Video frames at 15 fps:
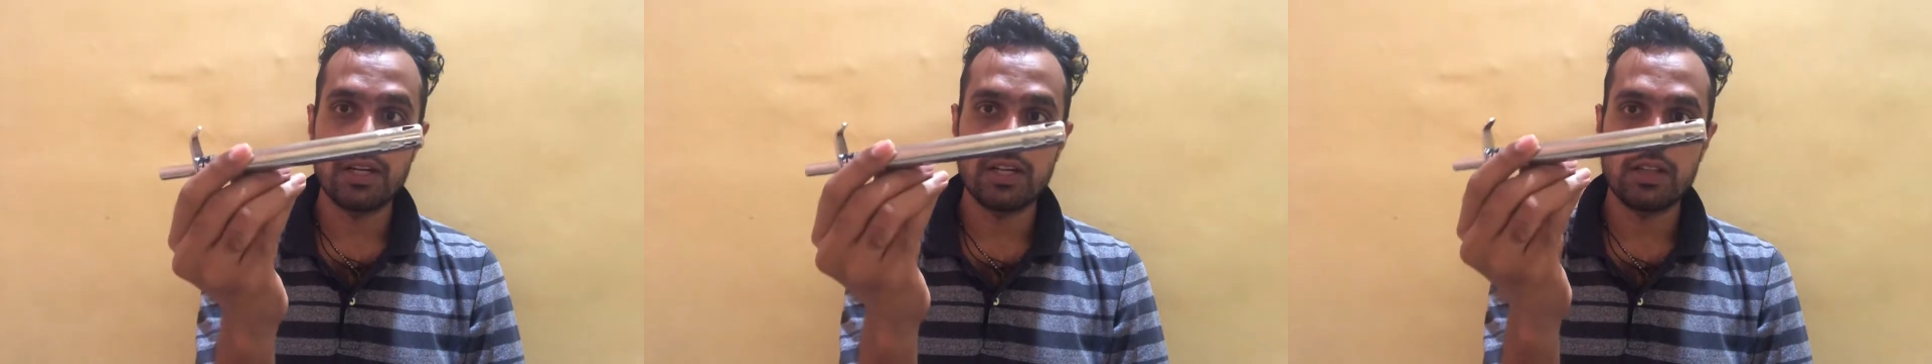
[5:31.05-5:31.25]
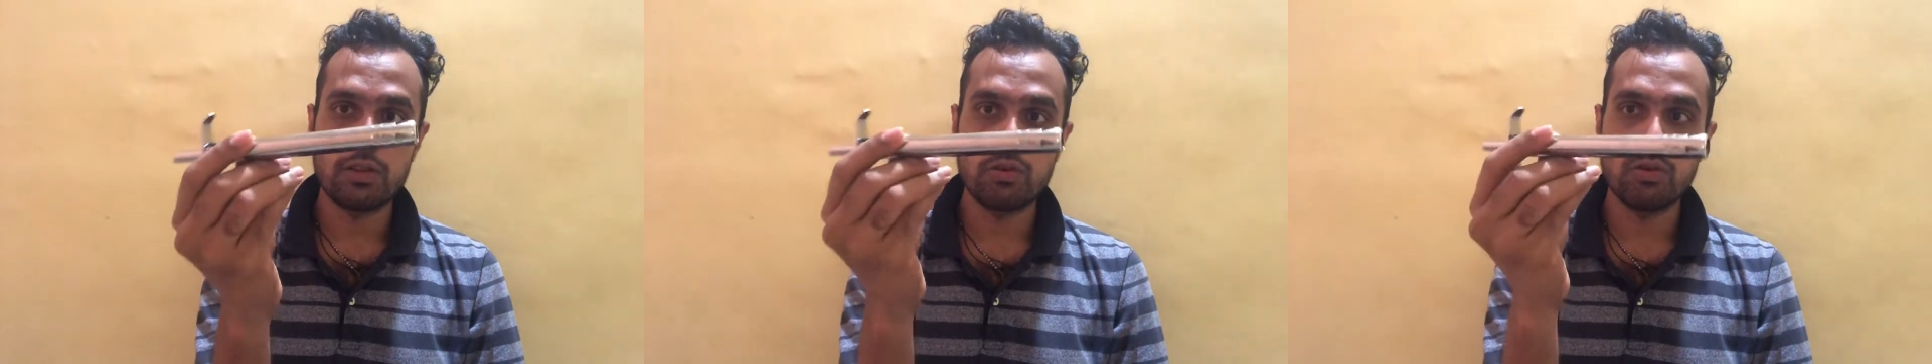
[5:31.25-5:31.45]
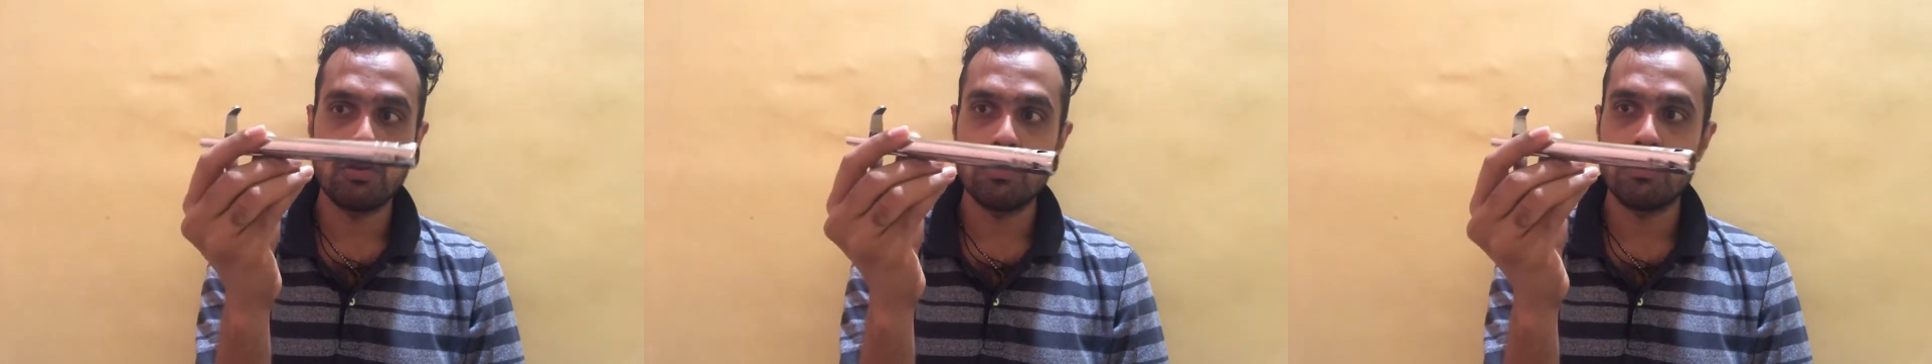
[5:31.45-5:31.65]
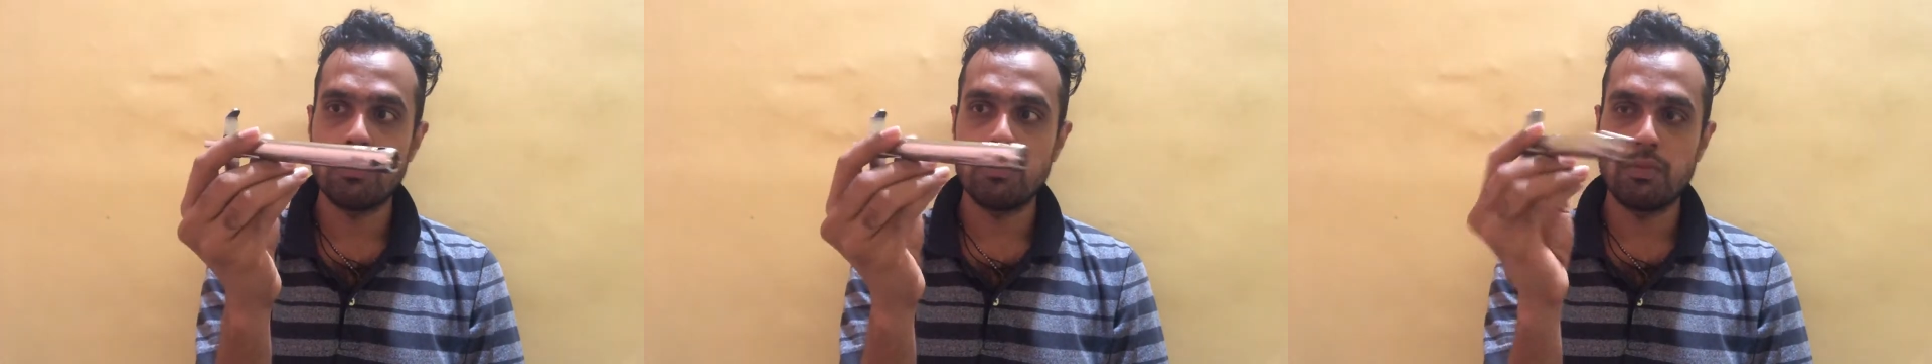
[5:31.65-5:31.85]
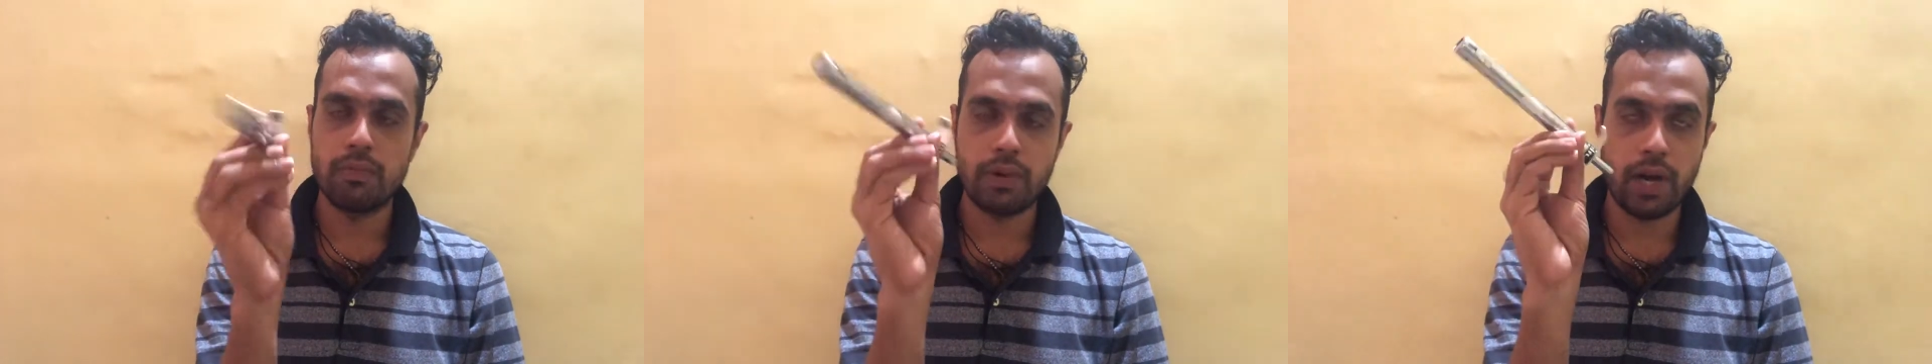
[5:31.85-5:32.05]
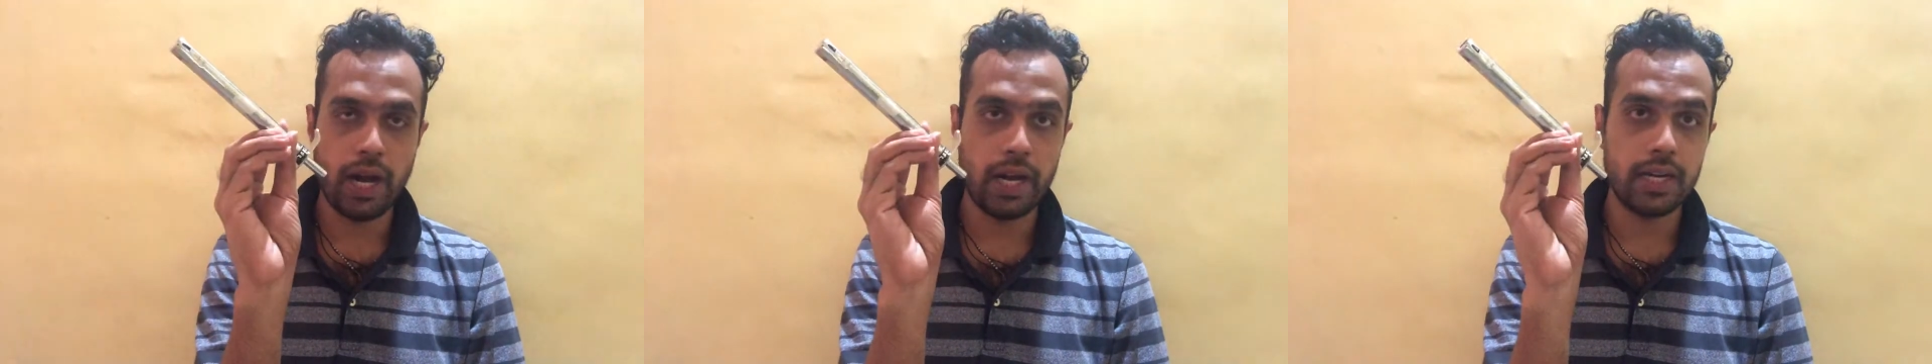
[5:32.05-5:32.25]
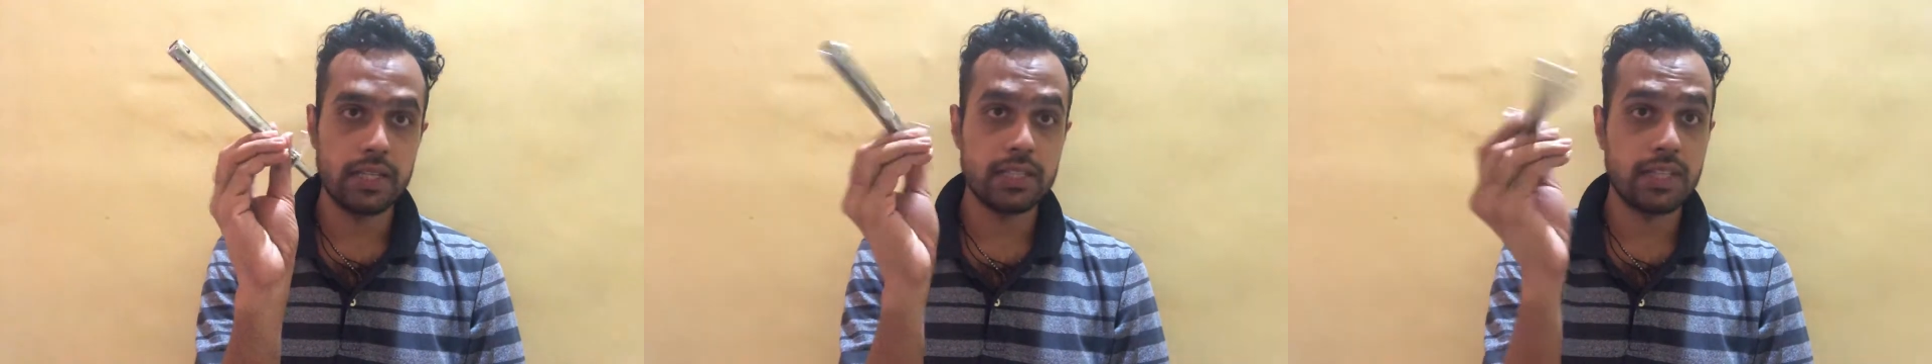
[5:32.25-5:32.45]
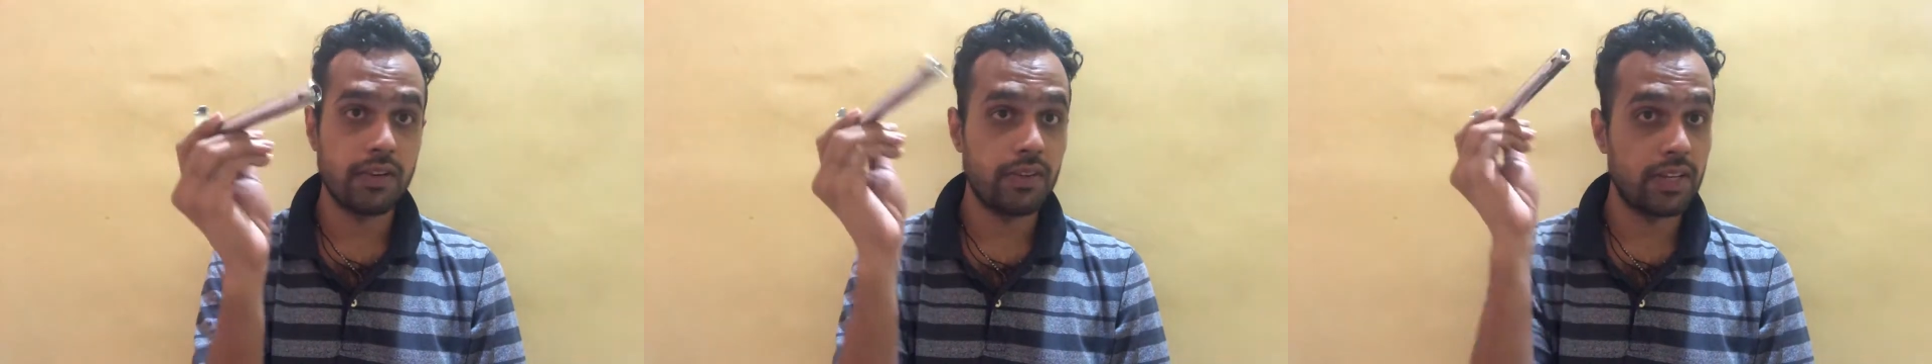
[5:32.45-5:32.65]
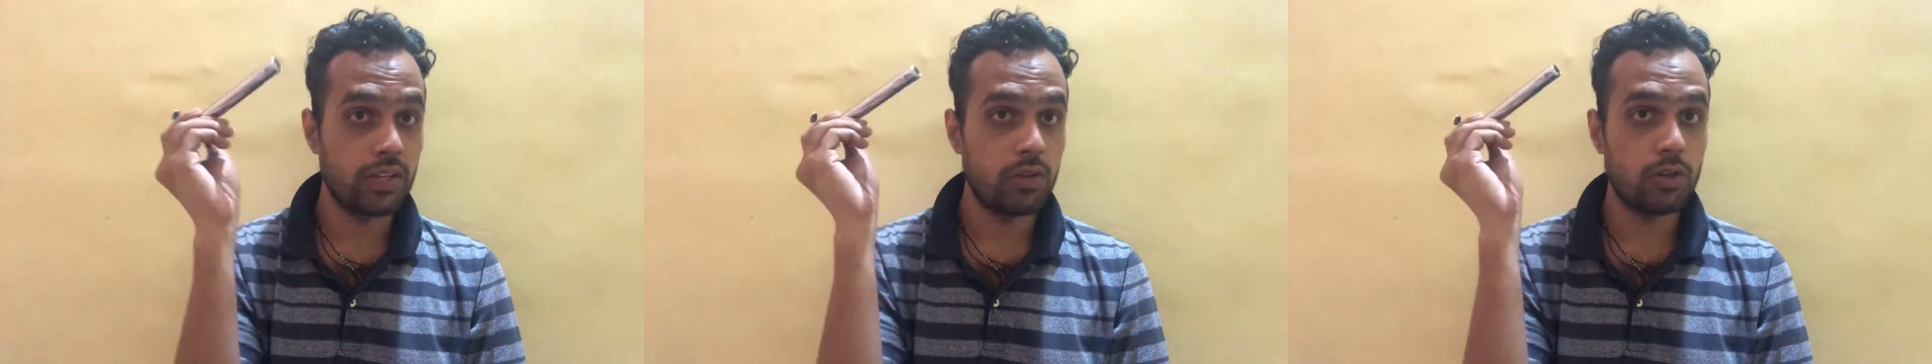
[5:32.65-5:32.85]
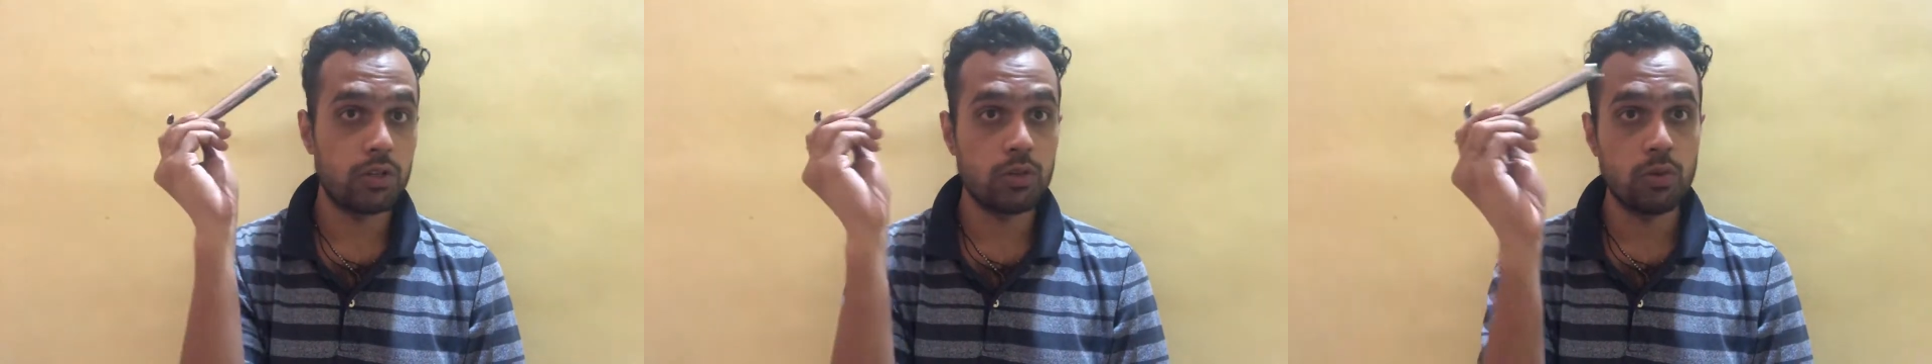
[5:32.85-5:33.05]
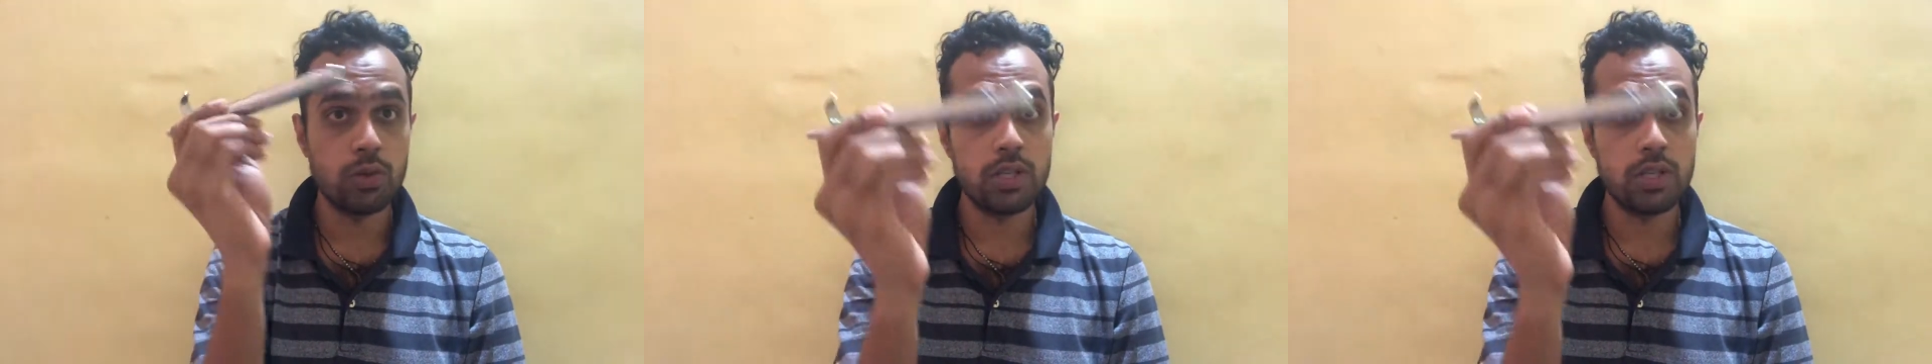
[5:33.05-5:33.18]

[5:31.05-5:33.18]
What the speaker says: Ritu brand is giving you a